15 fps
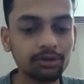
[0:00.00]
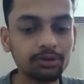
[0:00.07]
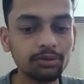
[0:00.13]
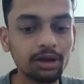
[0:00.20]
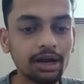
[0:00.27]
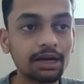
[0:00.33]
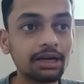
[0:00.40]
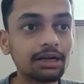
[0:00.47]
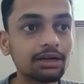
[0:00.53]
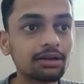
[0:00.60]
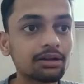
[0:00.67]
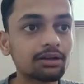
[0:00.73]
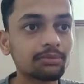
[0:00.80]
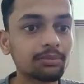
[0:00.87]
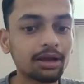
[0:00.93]
to edit
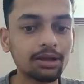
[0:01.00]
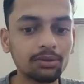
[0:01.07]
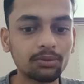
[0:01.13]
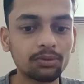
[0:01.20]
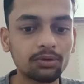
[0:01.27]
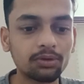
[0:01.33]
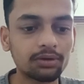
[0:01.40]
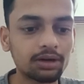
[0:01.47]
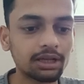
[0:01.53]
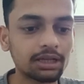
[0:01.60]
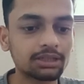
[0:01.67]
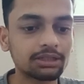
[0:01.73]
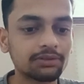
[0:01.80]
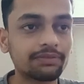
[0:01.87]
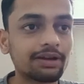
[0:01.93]
my
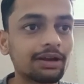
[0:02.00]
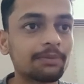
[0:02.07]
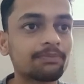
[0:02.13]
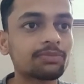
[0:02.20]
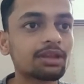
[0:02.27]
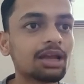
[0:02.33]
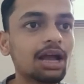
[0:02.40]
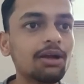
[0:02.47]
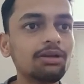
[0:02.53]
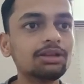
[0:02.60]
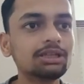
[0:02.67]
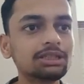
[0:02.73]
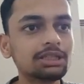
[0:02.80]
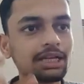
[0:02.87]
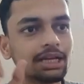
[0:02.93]
o.txt file. I'll
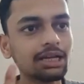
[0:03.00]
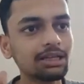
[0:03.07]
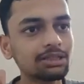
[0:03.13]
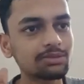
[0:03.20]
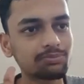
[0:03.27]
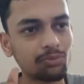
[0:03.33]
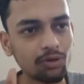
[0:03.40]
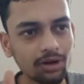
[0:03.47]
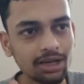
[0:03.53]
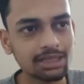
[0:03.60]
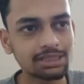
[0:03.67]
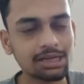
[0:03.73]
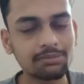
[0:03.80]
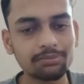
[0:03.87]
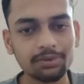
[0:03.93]
just take a small
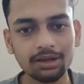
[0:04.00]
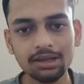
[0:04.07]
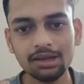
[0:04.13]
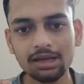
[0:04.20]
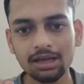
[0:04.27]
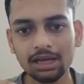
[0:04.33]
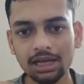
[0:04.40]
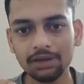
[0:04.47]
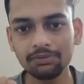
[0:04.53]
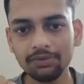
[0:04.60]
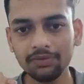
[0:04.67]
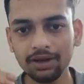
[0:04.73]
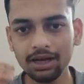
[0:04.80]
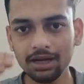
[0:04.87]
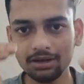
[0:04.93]
example. We
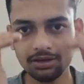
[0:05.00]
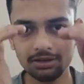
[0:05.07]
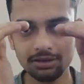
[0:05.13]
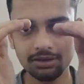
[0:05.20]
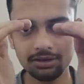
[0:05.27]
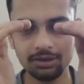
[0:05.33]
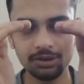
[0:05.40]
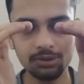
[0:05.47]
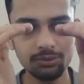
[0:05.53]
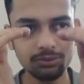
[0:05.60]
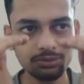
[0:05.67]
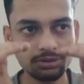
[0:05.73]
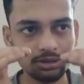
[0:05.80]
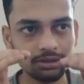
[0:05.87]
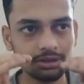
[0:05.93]
will
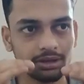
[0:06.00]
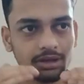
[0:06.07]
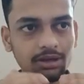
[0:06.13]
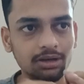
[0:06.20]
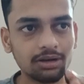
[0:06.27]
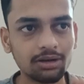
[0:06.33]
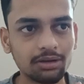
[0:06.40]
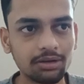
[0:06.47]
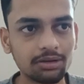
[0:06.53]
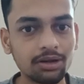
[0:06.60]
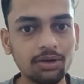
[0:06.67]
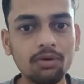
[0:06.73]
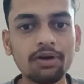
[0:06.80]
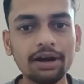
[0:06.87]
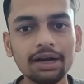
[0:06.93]
use the
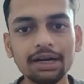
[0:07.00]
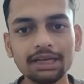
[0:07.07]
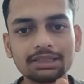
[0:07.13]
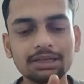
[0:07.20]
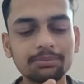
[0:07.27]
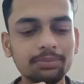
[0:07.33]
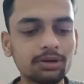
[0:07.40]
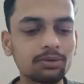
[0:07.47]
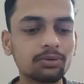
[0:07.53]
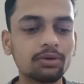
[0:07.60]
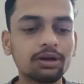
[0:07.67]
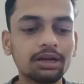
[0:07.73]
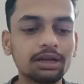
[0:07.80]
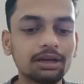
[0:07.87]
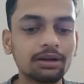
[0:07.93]
rocket example over
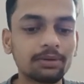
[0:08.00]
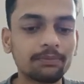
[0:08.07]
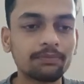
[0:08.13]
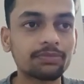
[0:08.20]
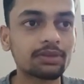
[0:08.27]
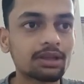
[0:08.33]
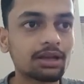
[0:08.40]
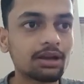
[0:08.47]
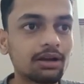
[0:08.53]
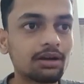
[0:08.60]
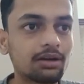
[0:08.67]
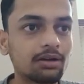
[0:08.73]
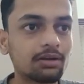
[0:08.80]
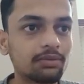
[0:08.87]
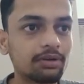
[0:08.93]
here.
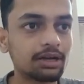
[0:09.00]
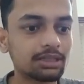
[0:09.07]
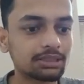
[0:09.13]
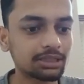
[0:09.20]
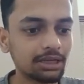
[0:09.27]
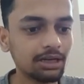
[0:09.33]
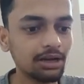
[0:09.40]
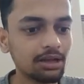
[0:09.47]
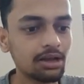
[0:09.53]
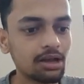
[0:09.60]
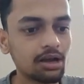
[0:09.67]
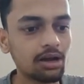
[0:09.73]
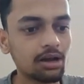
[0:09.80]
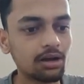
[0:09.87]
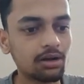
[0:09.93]
Wait a second.
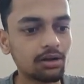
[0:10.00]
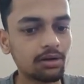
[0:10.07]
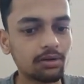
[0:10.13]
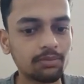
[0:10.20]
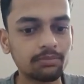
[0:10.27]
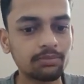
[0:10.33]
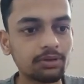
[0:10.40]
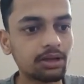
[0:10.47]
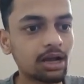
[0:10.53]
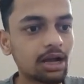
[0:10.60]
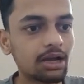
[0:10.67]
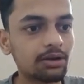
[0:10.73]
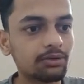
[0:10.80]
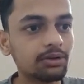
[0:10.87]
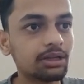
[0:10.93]
I
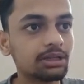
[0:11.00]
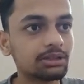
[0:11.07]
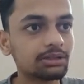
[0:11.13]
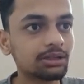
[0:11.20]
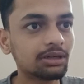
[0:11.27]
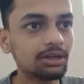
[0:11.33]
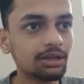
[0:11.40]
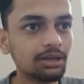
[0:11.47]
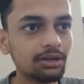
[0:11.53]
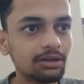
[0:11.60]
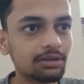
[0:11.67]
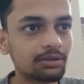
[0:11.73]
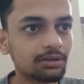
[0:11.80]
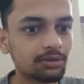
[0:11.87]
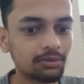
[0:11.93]
have to insert it.
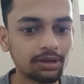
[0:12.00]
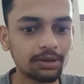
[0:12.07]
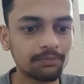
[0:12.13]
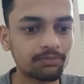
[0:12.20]
Okay,